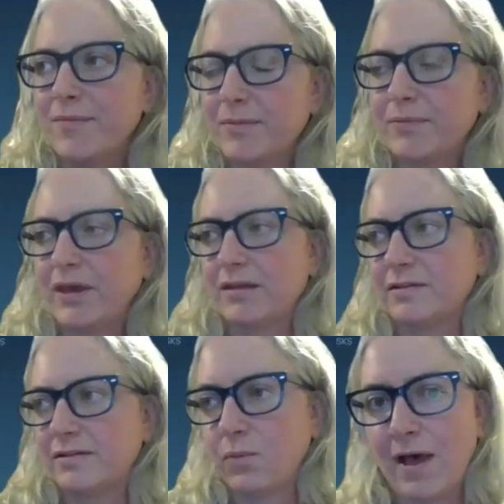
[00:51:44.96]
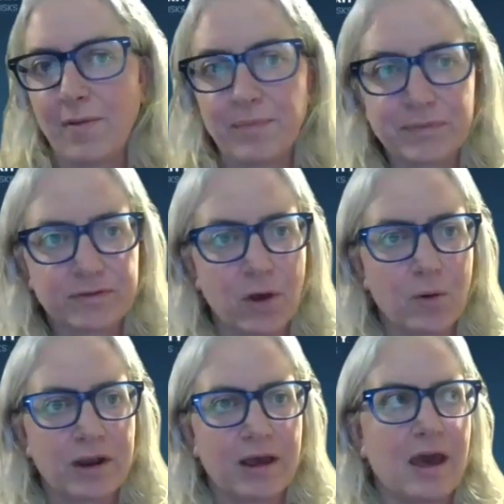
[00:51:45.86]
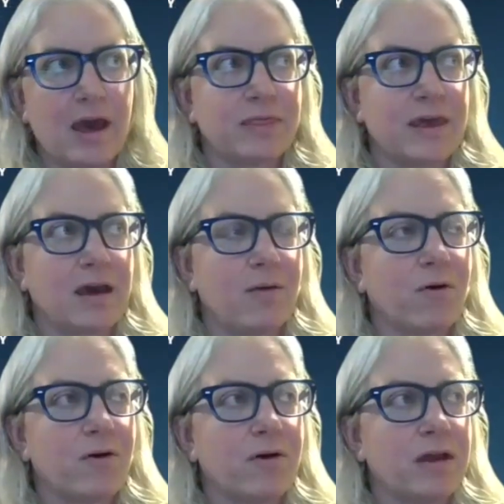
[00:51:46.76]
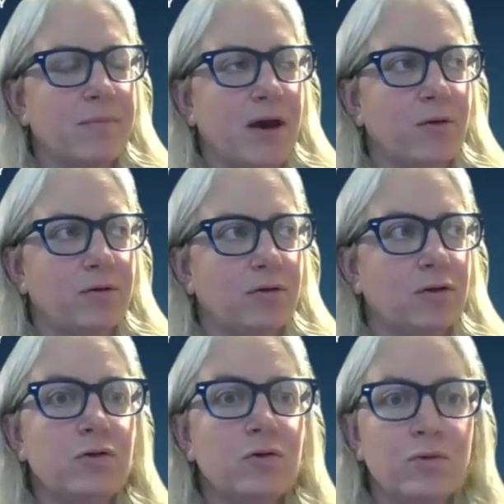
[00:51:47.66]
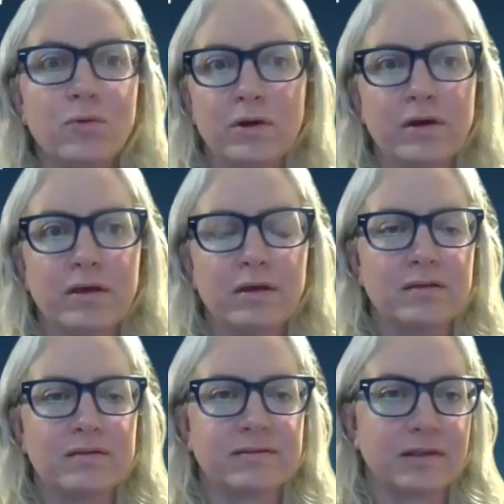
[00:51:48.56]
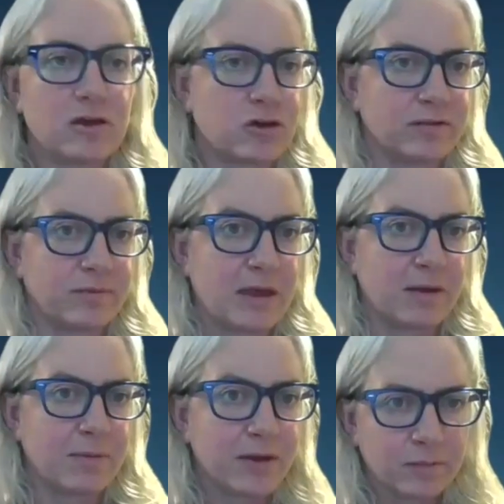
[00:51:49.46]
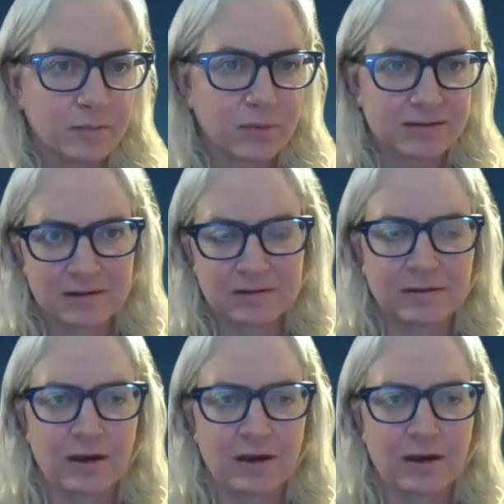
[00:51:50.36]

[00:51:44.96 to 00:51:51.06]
plants as well. So, and I think I worry about new installations being built places.